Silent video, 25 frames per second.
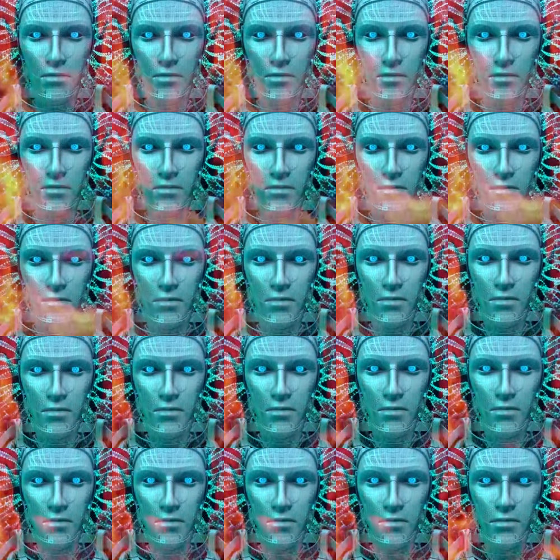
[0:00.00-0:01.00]
for his
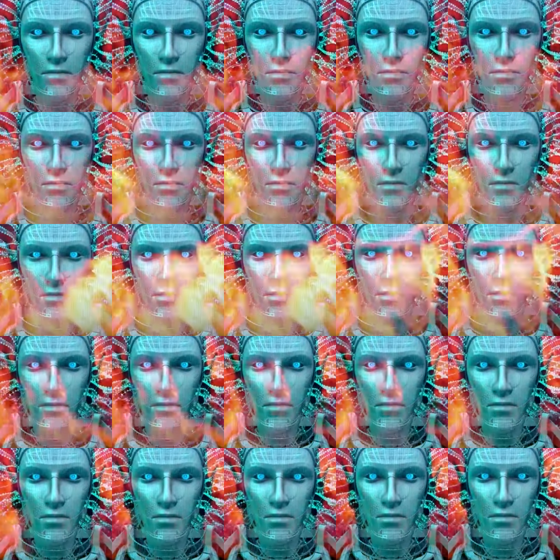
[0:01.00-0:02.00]
total surveillance
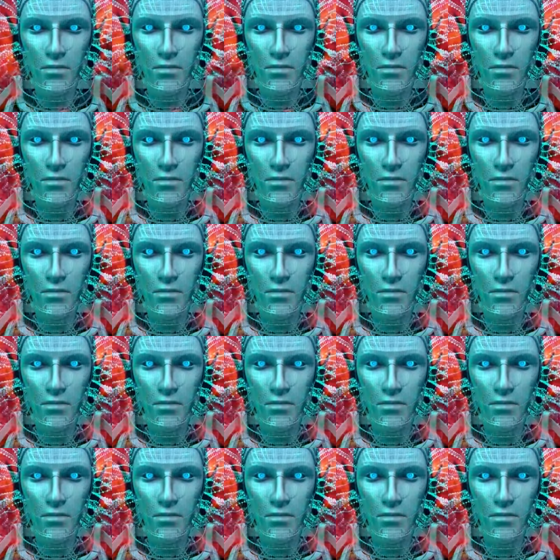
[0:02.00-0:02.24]
system of